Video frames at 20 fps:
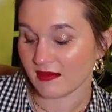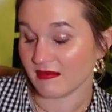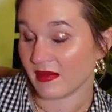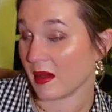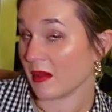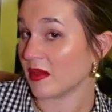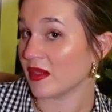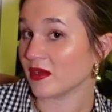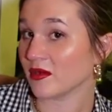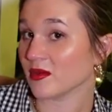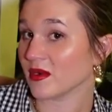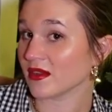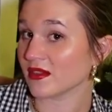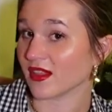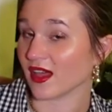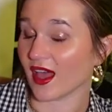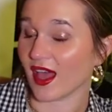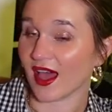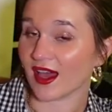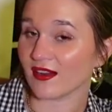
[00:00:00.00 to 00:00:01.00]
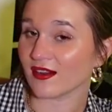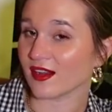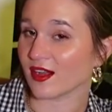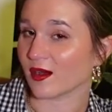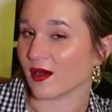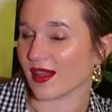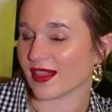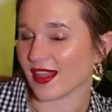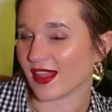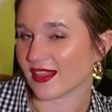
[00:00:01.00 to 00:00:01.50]
Maybe they're worth it. I don't
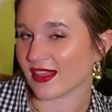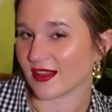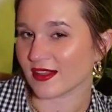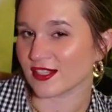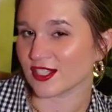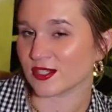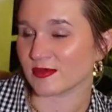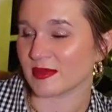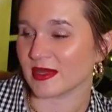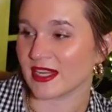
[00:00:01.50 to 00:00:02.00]
know. I thought they'd just